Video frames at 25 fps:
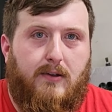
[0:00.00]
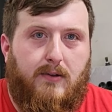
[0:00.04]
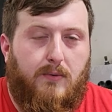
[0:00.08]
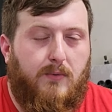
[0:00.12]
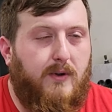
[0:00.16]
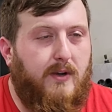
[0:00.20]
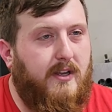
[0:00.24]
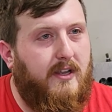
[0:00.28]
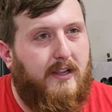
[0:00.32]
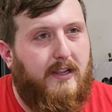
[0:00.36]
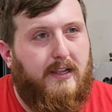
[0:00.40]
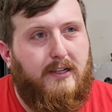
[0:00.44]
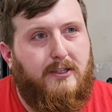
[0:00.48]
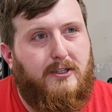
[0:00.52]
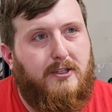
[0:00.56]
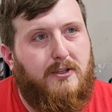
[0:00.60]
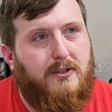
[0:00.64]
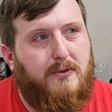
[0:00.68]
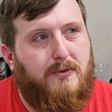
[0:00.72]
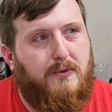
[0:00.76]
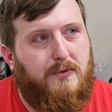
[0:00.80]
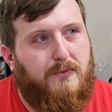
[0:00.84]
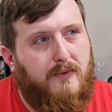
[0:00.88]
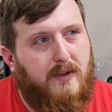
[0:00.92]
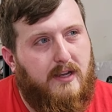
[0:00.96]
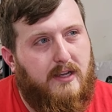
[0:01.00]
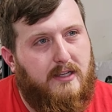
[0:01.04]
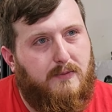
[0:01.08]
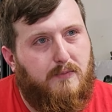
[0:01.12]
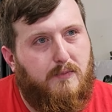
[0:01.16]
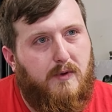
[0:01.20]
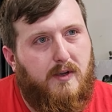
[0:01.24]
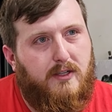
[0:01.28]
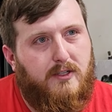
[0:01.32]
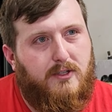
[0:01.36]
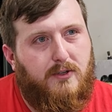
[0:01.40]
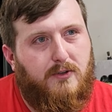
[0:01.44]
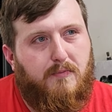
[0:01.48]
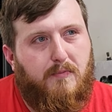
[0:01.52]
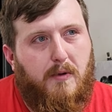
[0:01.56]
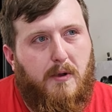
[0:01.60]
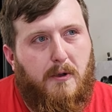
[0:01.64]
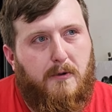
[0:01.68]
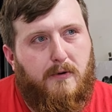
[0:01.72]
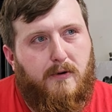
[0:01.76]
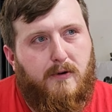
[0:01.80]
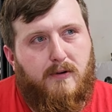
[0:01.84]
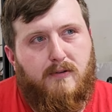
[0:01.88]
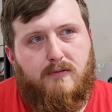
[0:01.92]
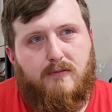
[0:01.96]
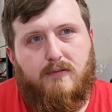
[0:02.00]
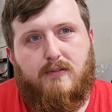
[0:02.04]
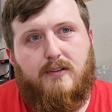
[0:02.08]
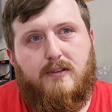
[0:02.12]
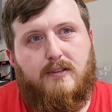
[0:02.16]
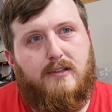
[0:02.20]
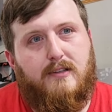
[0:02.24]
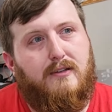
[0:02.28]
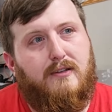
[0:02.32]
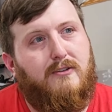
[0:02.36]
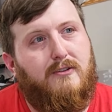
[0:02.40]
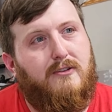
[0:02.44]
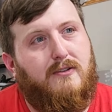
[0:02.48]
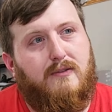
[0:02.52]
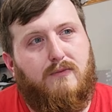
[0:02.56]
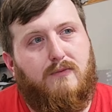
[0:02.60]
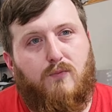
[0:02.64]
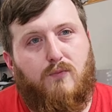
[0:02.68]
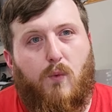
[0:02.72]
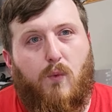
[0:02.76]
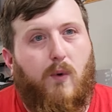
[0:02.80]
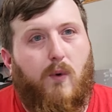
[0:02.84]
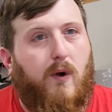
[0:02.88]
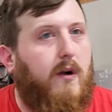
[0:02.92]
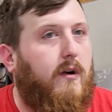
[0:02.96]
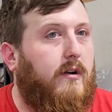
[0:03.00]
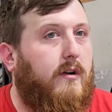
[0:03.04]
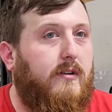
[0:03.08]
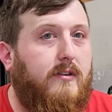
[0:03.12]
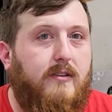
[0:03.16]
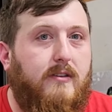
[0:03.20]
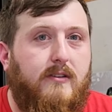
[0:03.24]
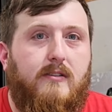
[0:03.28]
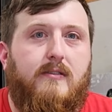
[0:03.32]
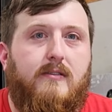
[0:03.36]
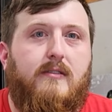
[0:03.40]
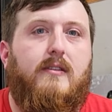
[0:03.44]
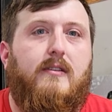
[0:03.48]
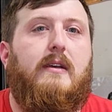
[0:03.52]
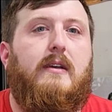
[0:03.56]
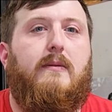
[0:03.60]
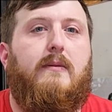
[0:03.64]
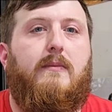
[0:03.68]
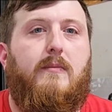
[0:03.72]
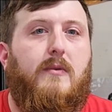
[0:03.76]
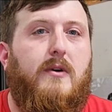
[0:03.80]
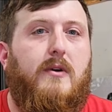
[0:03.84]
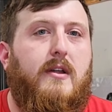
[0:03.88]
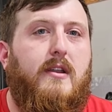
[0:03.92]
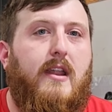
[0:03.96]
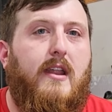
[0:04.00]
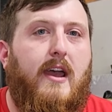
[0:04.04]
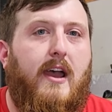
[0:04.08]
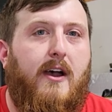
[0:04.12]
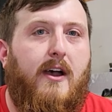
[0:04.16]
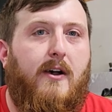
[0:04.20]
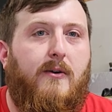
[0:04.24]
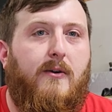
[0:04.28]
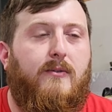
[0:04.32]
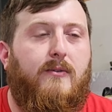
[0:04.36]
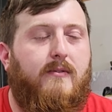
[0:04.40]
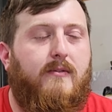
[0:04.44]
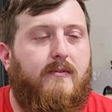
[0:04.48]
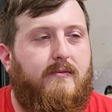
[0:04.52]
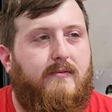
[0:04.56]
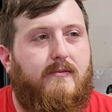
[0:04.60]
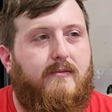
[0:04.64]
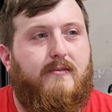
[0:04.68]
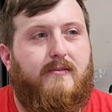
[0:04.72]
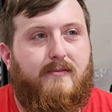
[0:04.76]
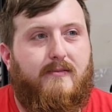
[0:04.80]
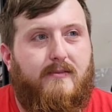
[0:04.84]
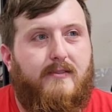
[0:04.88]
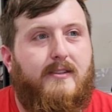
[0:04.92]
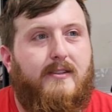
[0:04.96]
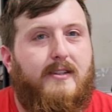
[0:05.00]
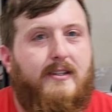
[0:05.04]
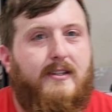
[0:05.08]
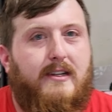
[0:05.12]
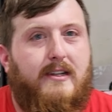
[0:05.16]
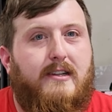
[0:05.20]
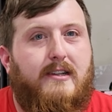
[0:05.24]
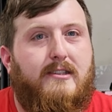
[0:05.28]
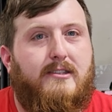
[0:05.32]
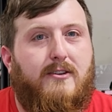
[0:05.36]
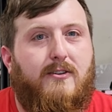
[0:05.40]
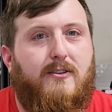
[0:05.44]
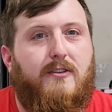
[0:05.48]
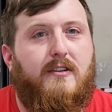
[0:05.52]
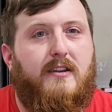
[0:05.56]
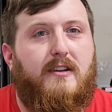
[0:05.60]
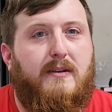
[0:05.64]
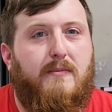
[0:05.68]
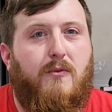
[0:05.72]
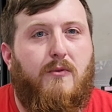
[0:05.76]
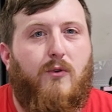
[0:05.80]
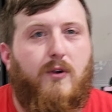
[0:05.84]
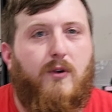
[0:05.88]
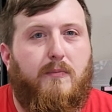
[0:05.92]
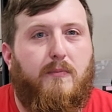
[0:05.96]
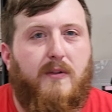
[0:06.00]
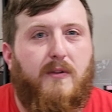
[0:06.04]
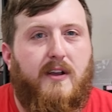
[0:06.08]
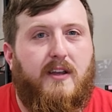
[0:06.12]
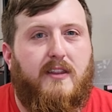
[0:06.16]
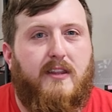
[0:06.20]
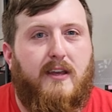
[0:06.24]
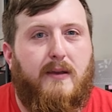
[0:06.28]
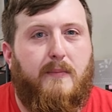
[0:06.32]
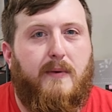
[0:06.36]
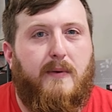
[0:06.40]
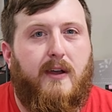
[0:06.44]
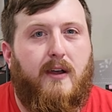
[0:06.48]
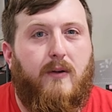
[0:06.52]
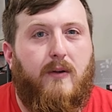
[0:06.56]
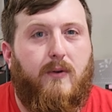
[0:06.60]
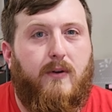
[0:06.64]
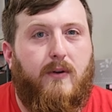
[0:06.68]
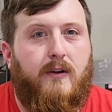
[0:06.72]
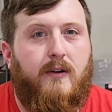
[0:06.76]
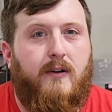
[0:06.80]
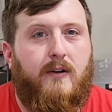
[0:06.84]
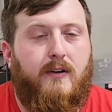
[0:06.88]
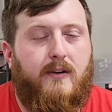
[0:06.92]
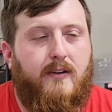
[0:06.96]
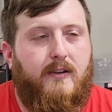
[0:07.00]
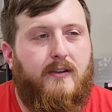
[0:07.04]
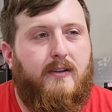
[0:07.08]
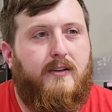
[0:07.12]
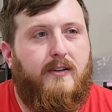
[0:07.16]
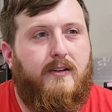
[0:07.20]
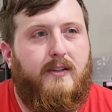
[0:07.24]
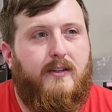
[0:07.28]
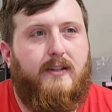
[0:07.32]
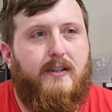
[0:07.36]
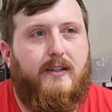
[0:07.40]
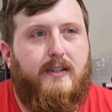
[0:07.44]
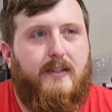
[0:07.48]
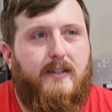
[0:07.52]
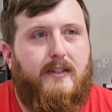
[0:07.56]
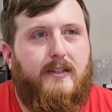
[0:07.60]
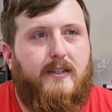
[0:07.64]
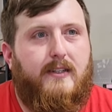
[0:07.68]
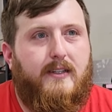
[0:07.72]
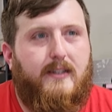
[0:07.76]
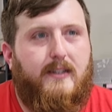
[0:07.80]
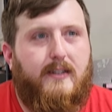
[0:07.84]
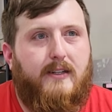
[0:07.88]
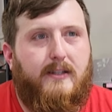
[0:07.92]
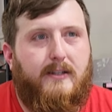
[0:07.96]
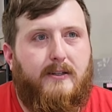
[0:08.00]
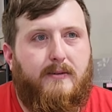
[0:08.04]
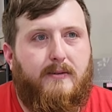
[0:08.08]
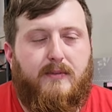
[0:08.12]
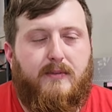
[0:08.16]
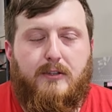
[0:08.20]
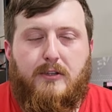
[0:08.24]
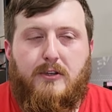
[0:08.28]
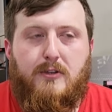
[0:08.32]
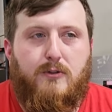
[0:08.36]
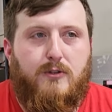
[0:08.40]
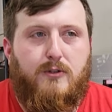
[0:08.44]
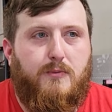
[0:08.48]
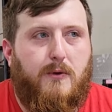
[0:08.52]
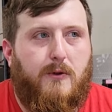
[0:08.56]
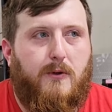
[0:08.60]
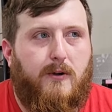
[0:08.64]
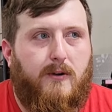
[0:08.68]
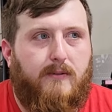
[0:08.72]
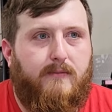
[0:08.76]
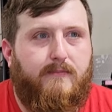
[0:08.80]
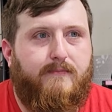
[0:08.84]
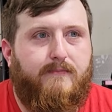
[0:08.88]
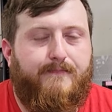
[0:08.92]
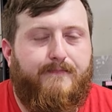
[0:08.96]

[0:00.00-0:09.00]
It wasn't an issue as much on motor because it just worked, but now it's going to need more to plant that power. A huge part.